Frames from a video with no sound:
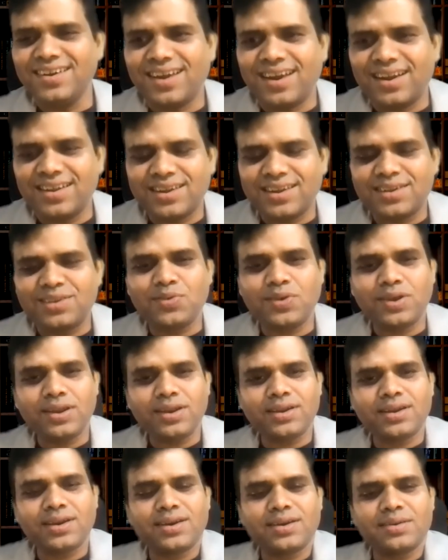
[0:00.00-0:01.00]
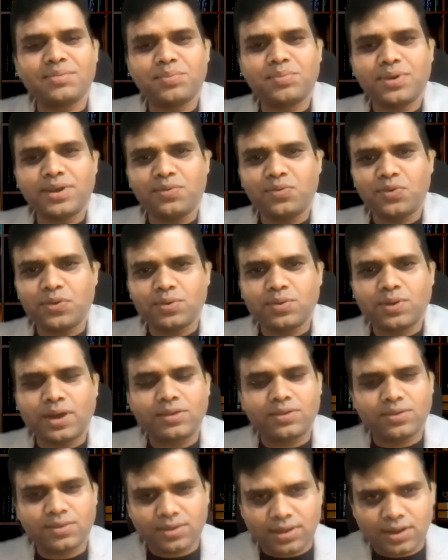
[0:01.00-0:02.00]
And that's where
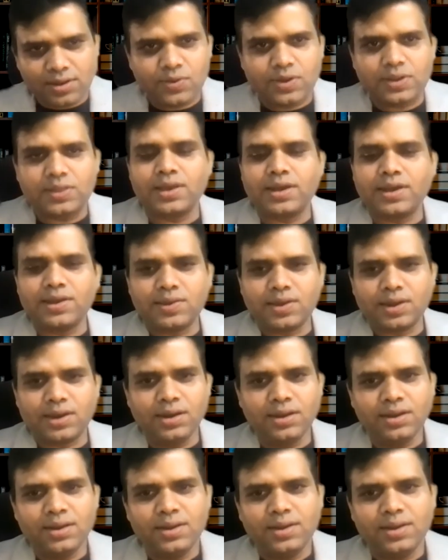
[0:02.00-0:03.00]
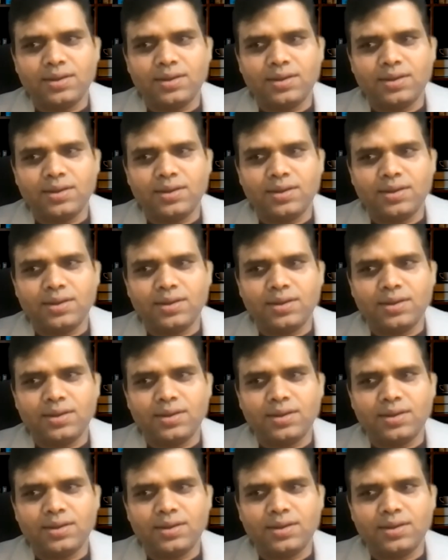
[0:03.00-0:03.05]
as Vartika said,